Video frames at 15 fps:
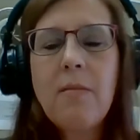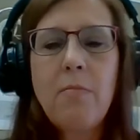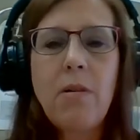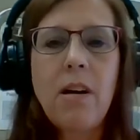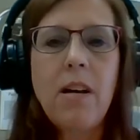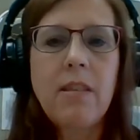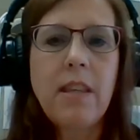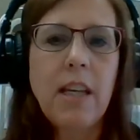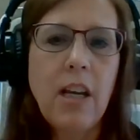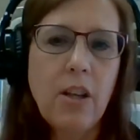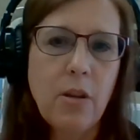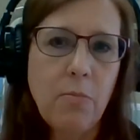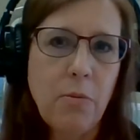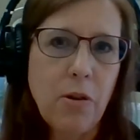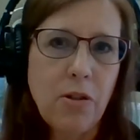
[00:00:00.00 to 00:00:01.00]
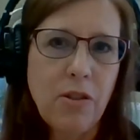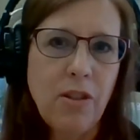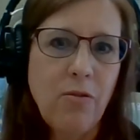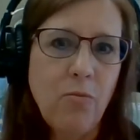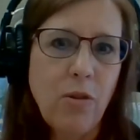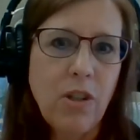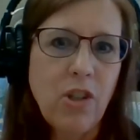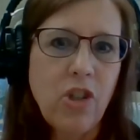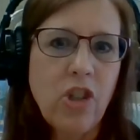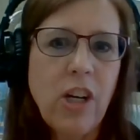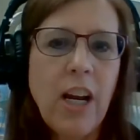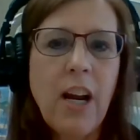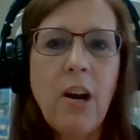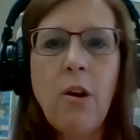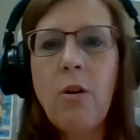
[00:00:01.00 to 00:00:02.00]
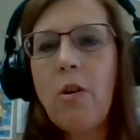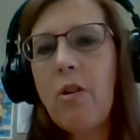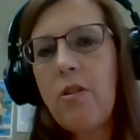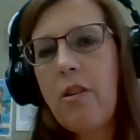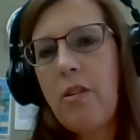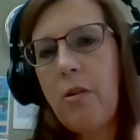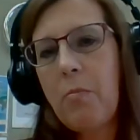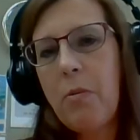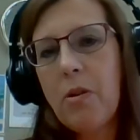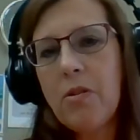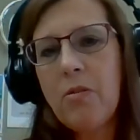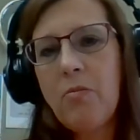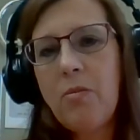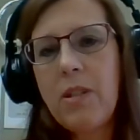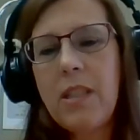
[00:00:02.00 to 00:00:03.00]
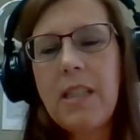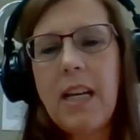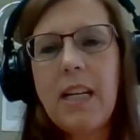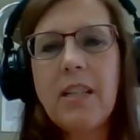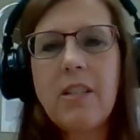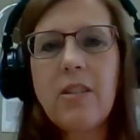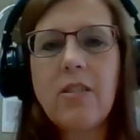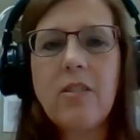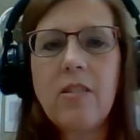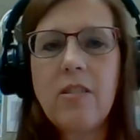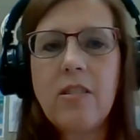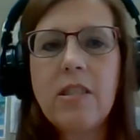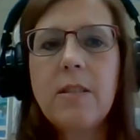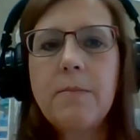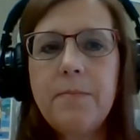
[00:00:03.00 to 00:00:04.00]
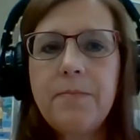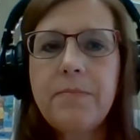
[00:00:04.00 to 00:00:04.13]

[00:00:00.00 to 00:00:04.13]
but the other person wouldn't share, or the other person wouldn't take turns,